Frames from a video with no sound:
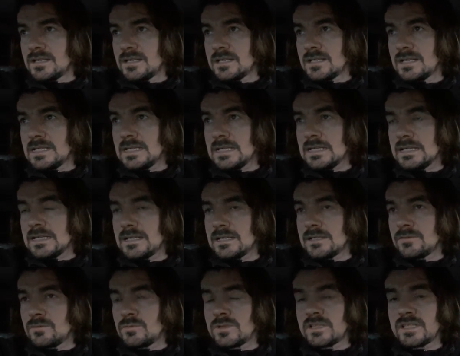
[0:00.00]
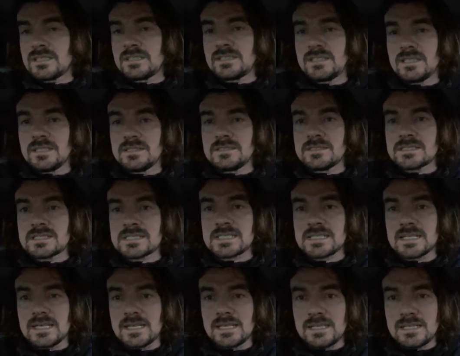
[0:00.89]
What I didn't
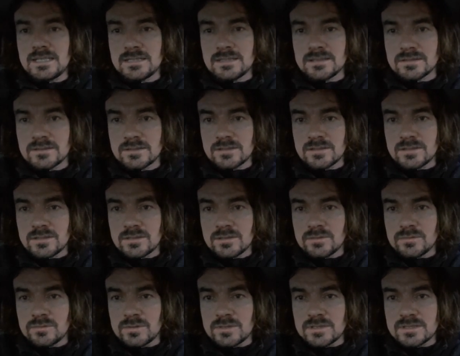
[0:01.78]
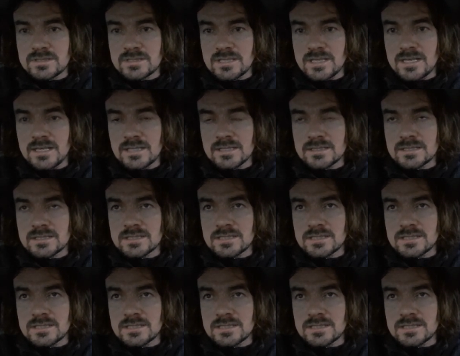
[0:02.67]
say was that